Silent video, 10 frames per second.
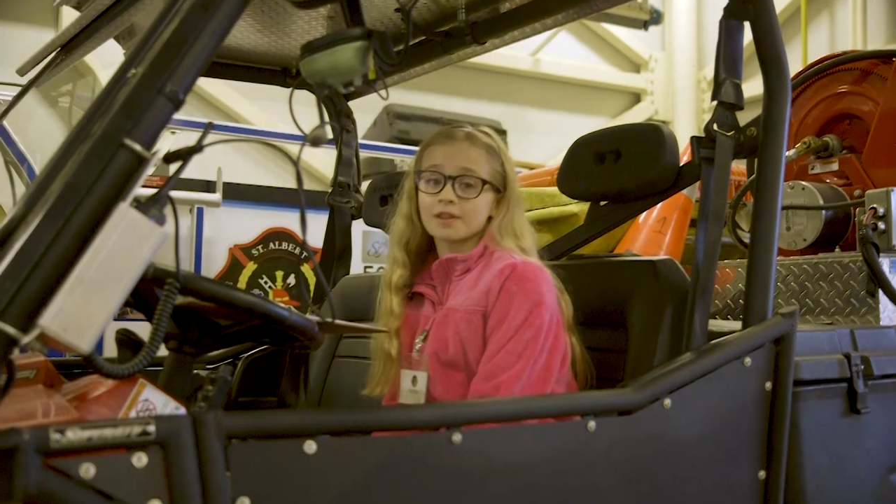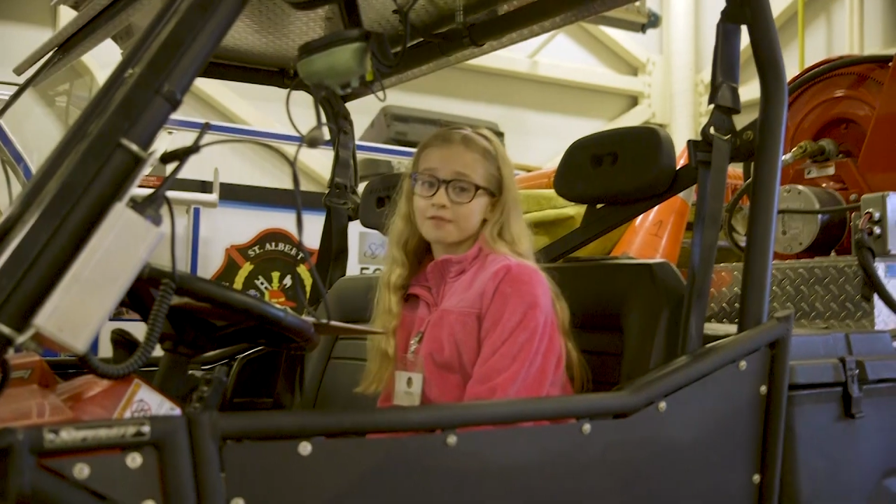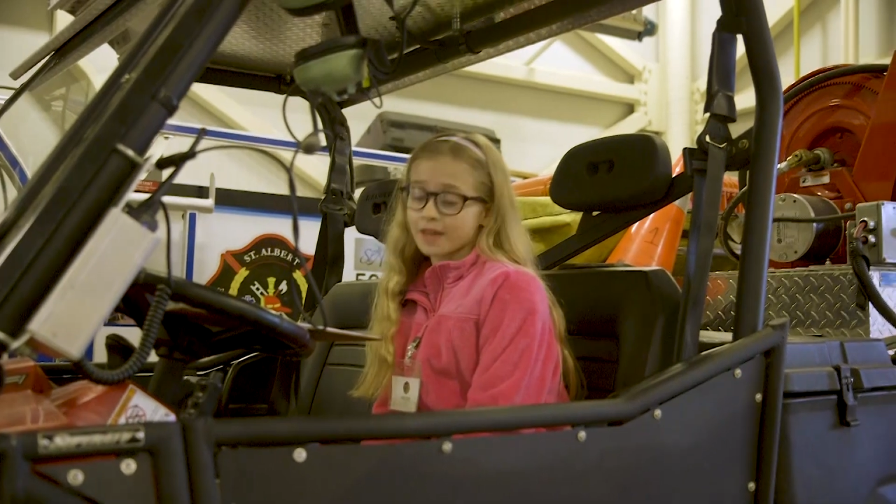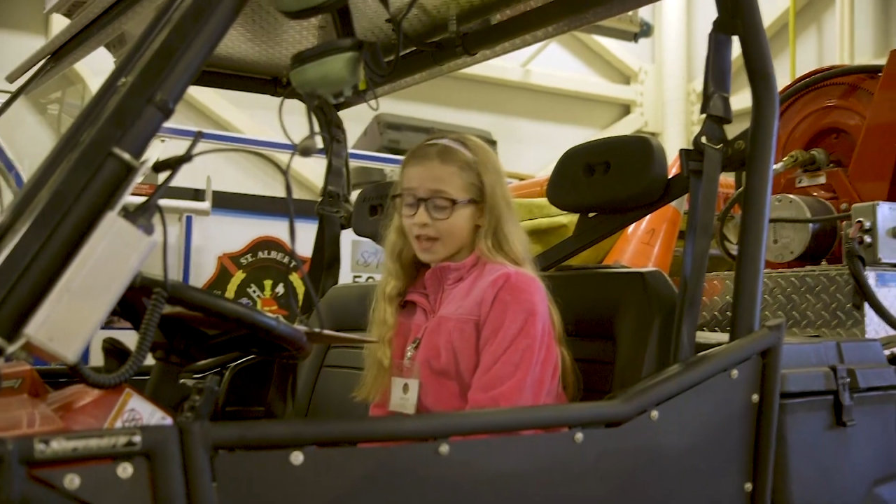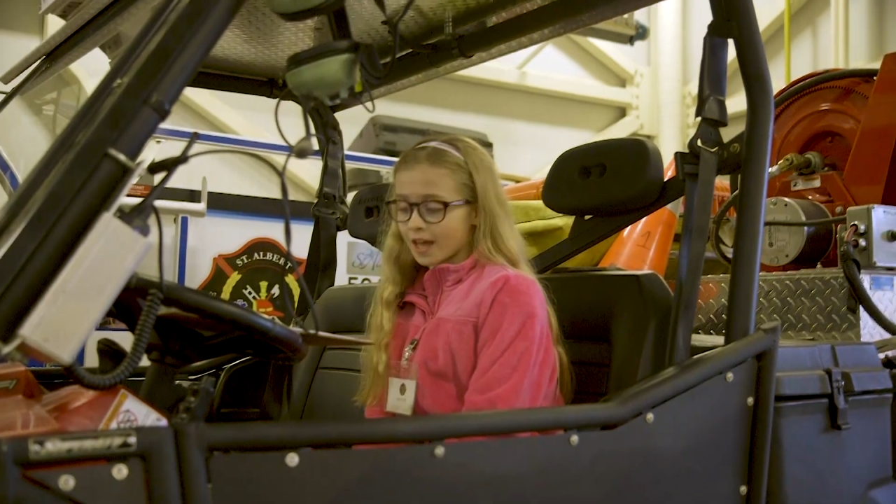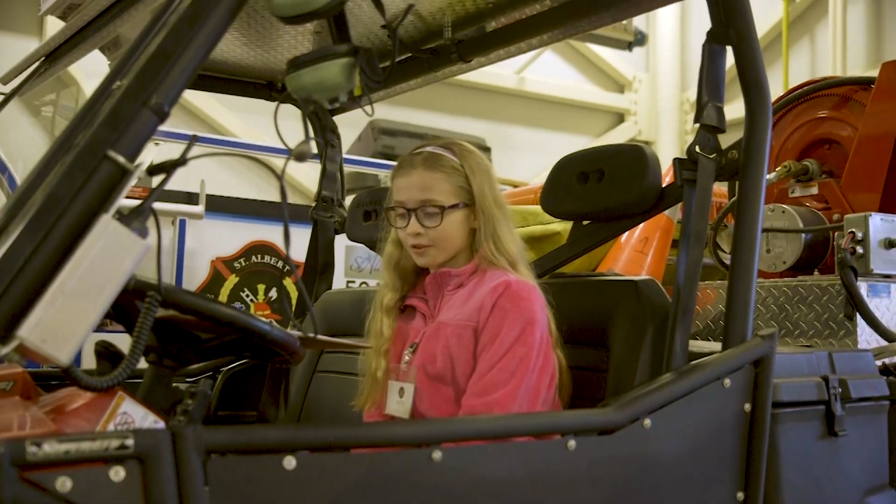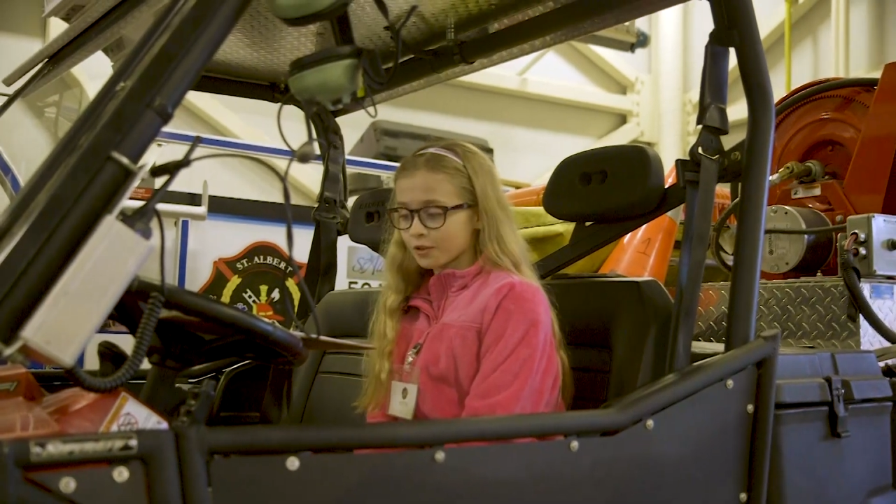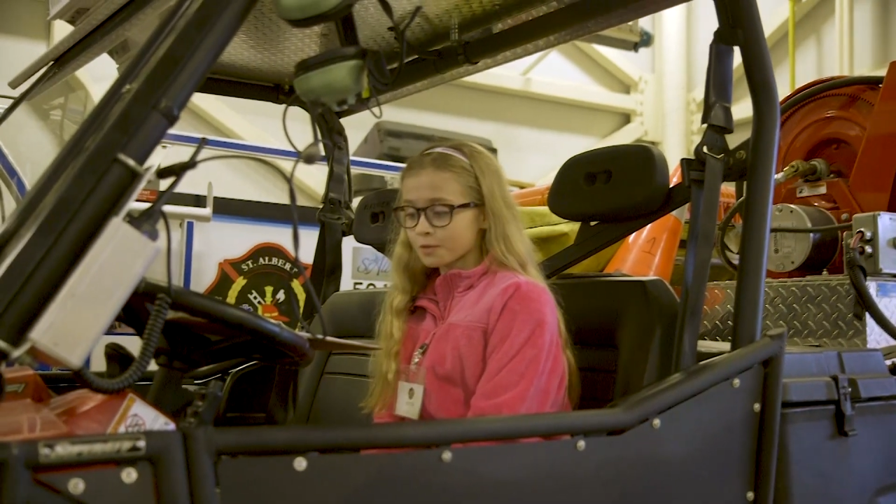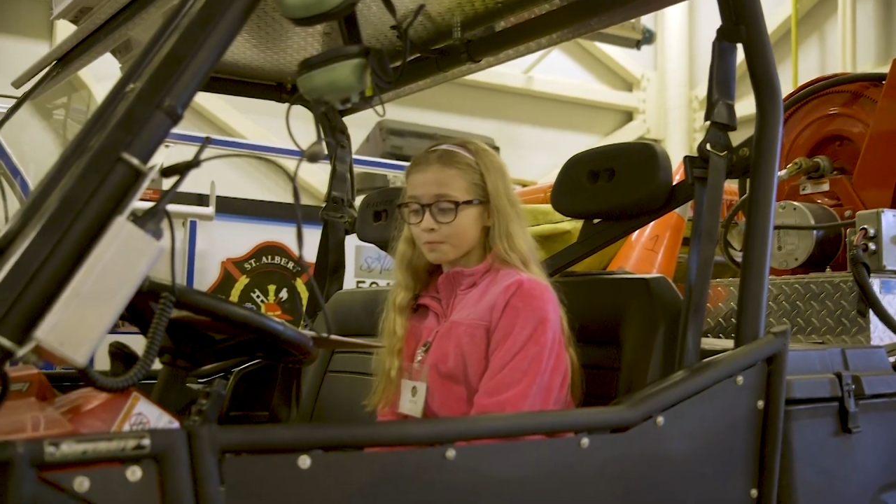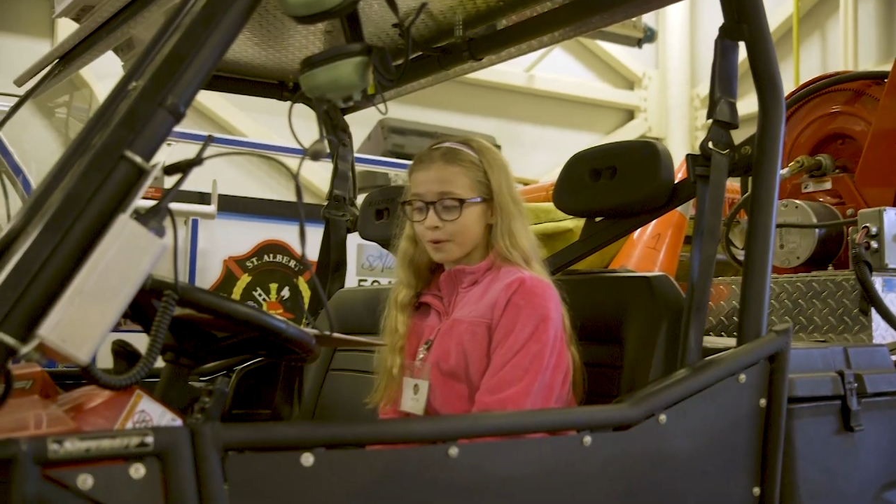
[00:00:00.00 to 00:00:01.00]
leave
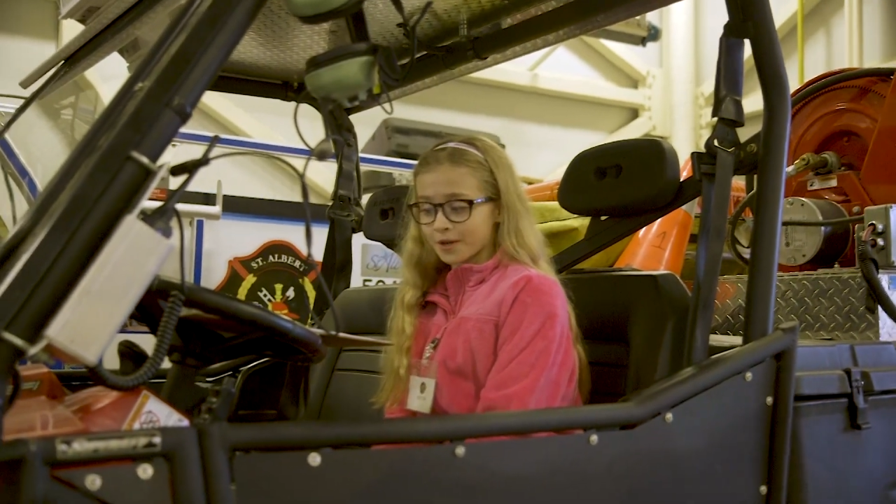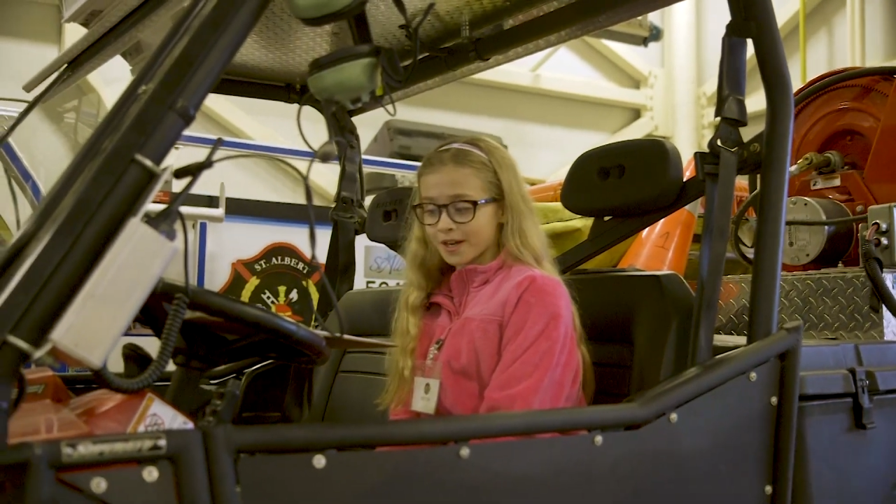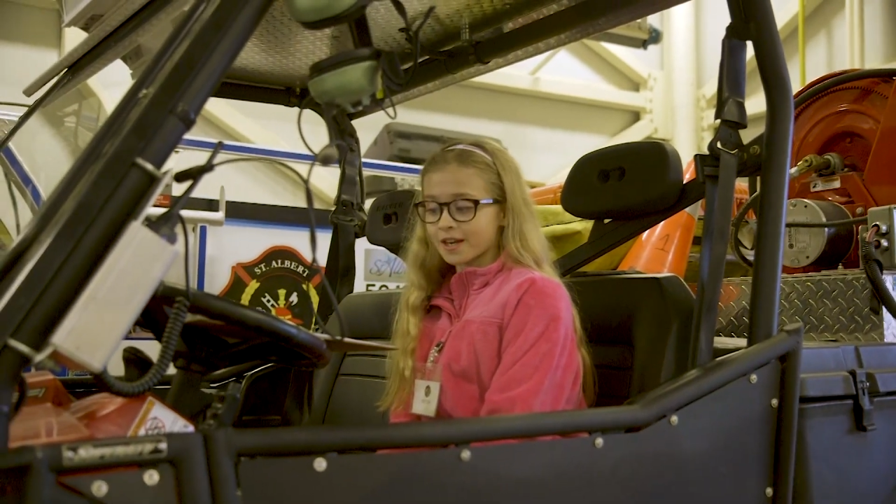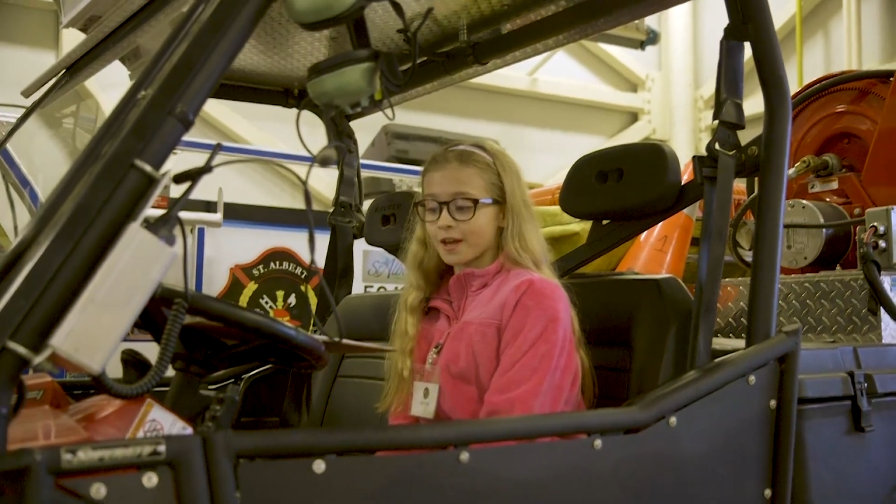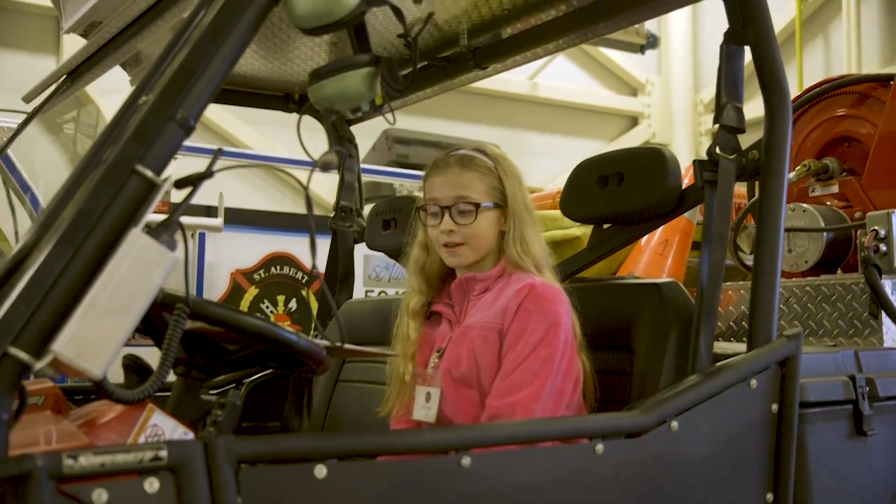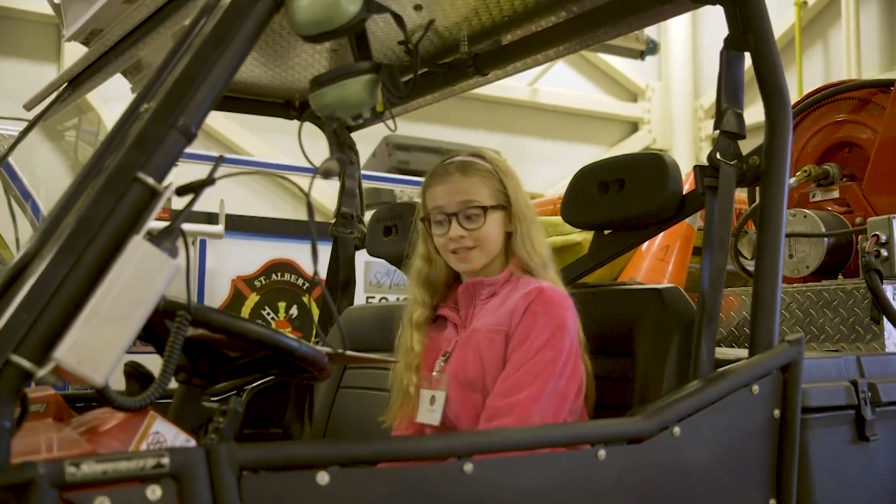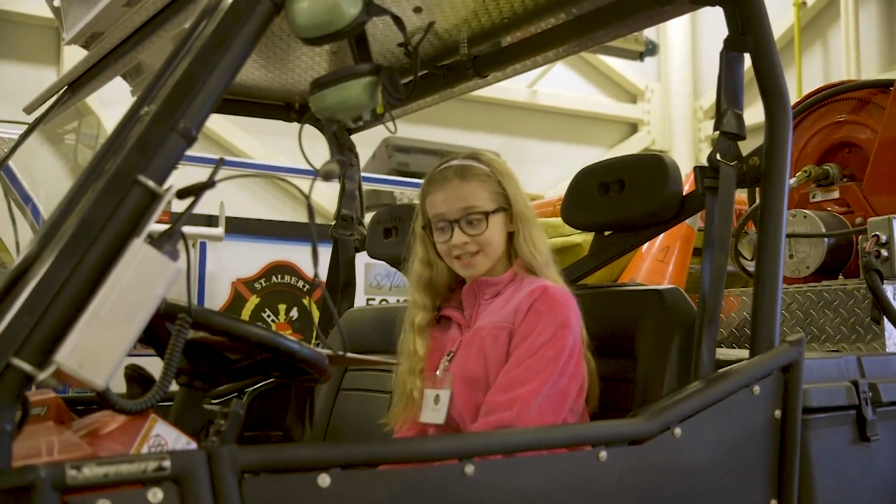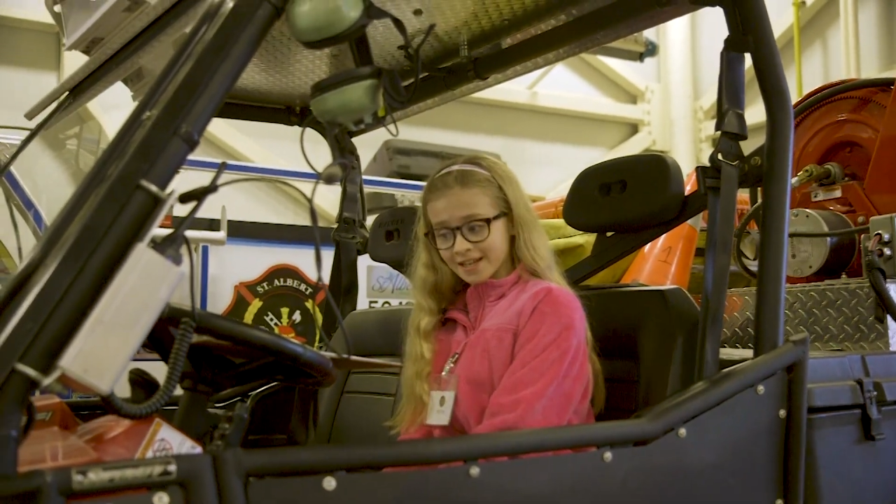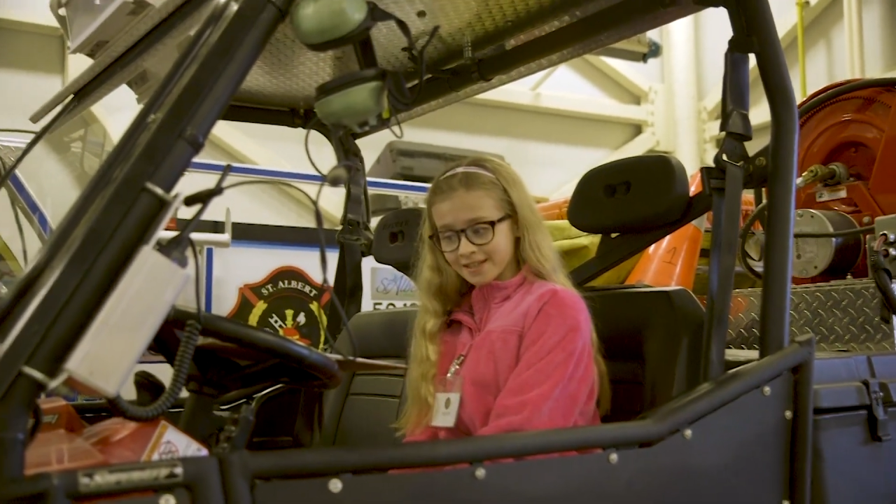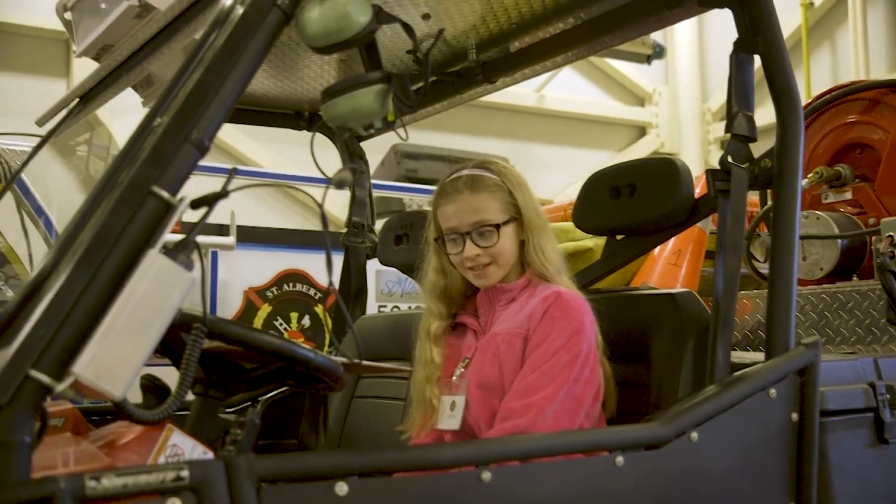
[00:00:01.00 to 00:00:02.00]
candles burning
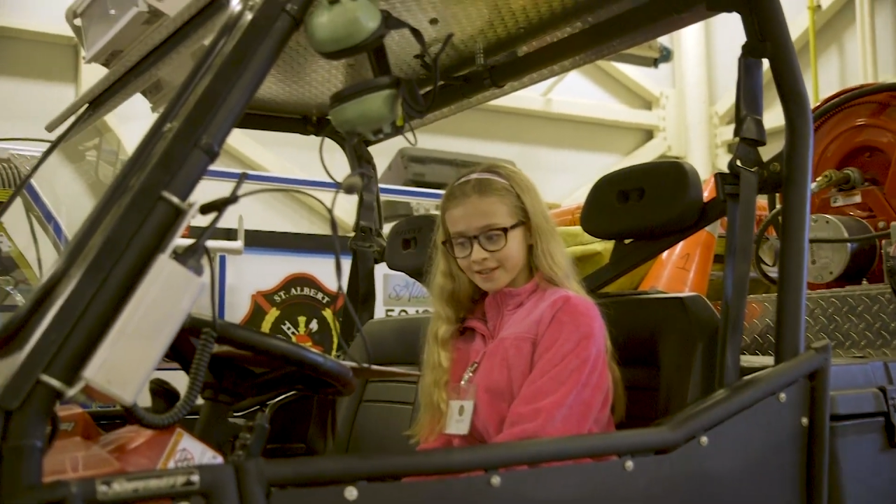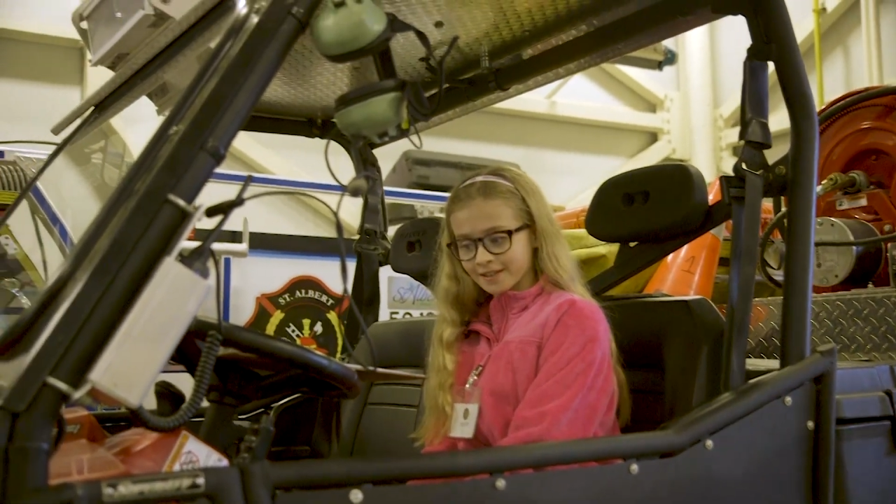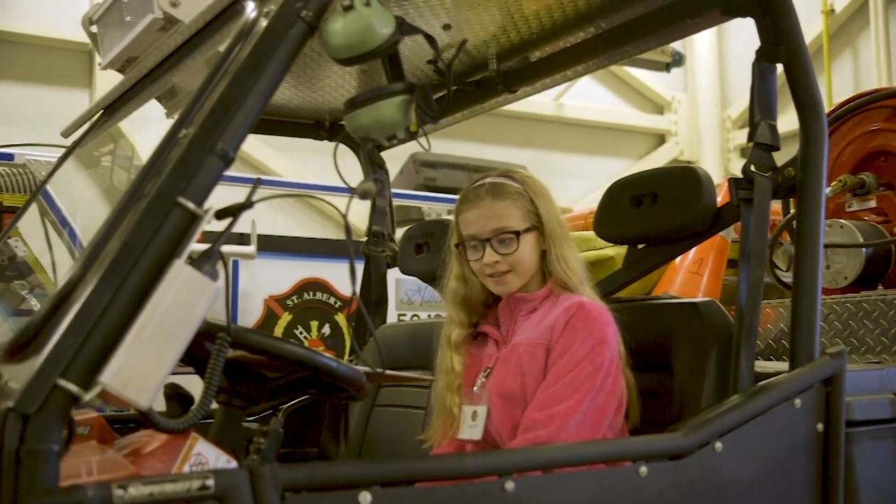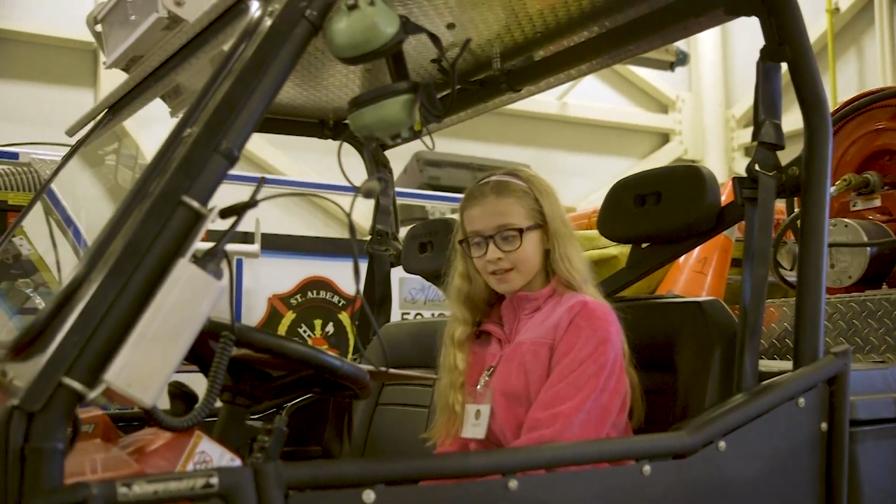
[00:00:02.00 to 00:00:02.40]
unattended.